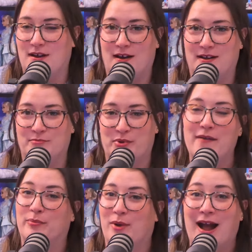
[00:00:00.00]
on
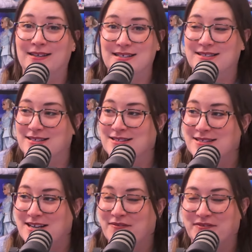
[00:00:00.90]
Private Practice and
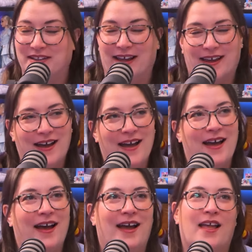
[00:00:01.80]
stuff, and like.
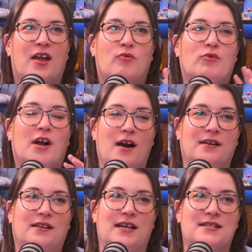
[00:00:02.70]

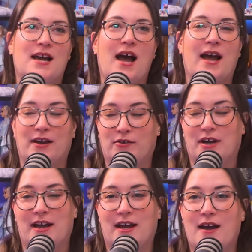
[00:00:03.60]
Regardless, I
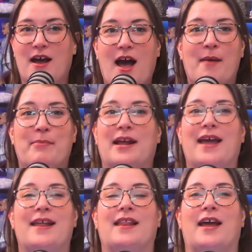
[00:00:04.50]
agree. Uh, but
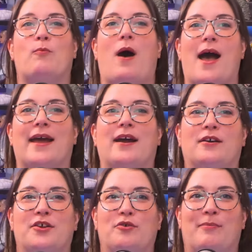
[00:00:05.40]
again, like, why
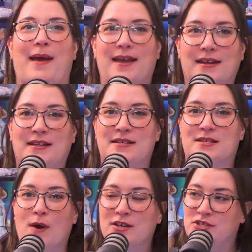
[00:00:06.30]
are you begging these
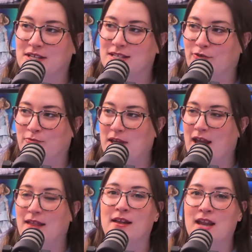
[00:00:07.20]
questions of me
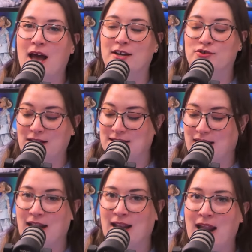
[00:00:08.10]
and then not addressing
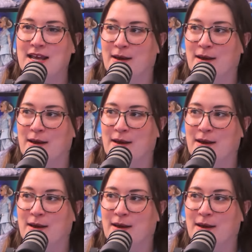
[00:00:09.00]
it in any